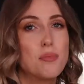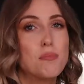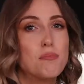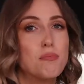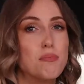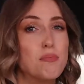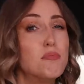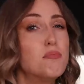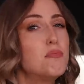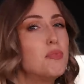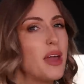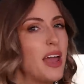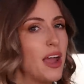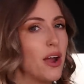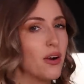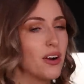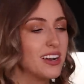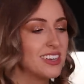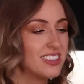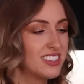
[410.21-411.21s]
the
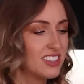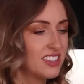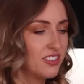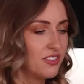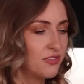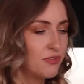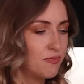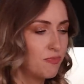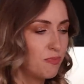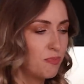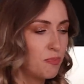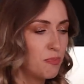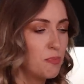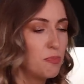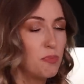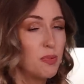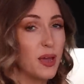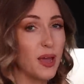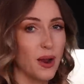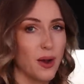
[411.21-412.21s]
barest of
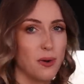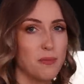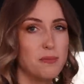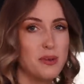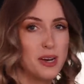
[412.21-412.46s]
bare